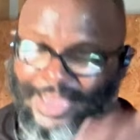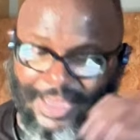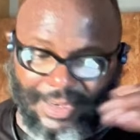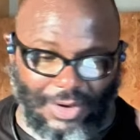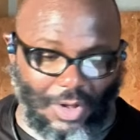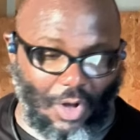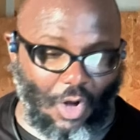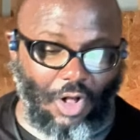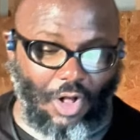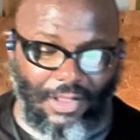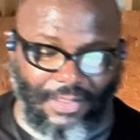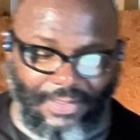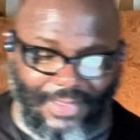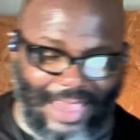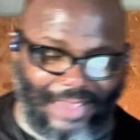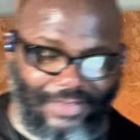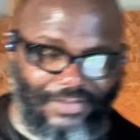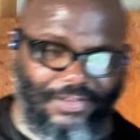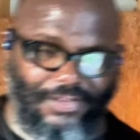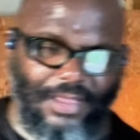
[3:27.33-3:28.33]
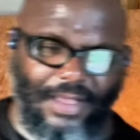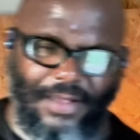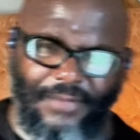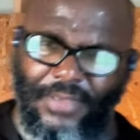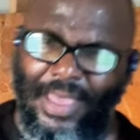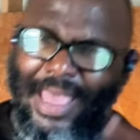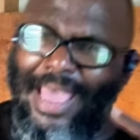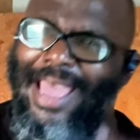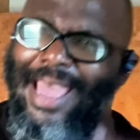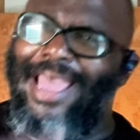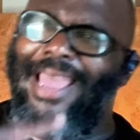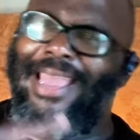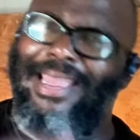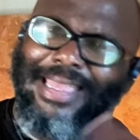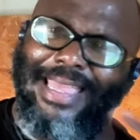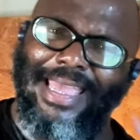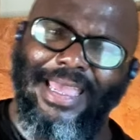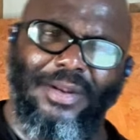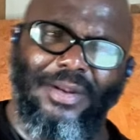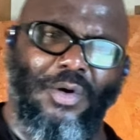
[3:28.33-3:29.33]
and all that stuff and
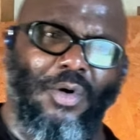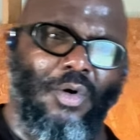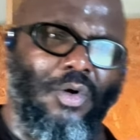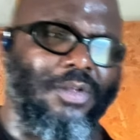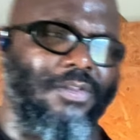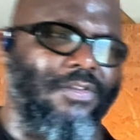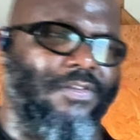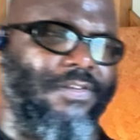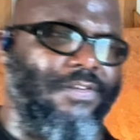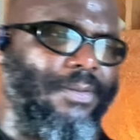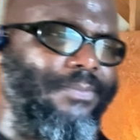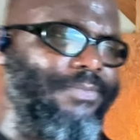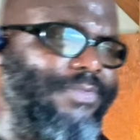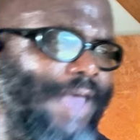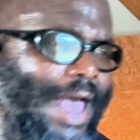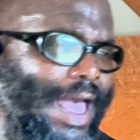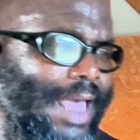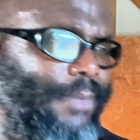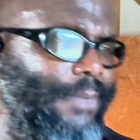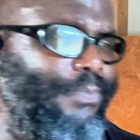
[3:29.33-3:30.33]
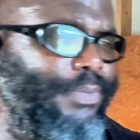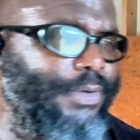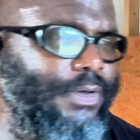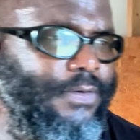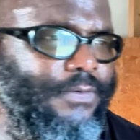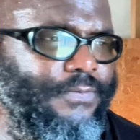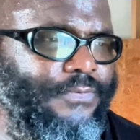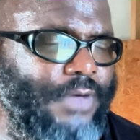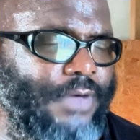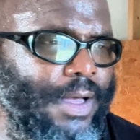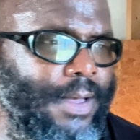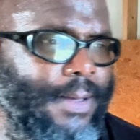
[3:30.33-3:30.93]
get on some type of